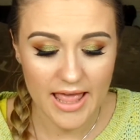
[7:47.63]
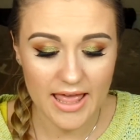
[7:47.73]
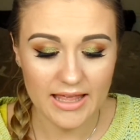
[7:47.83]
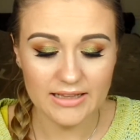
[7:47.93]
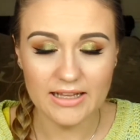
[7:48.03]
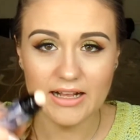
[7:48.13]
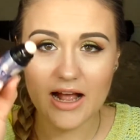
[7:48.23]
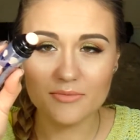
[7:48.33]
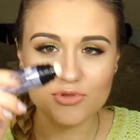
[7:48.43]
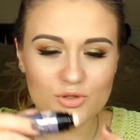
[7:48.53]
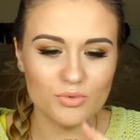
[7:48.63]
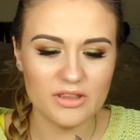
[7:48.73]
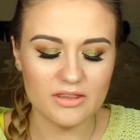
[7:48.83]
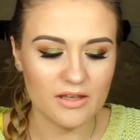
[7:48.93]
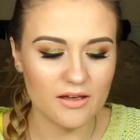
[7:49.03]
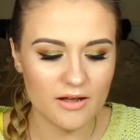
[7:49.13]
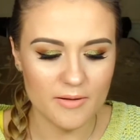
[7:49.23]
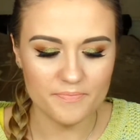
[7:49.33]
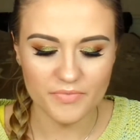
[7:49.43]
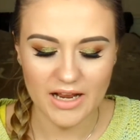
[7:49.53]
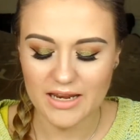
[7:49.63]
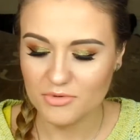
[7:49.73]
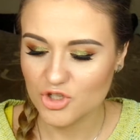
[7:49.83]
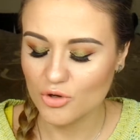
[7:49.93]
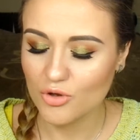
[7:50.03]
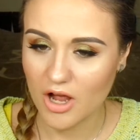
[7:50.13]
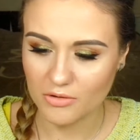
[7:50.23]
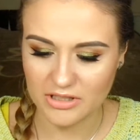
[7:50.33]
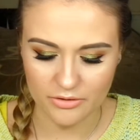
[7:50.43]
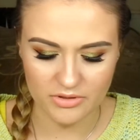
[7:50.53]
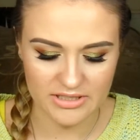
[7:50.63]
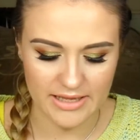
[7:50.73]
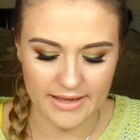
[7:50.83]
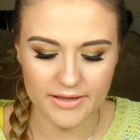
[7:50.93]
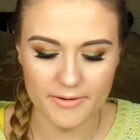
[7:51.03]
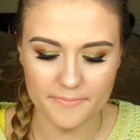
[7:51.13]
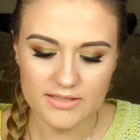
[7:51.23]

And it comes with, let me show you how it looks like.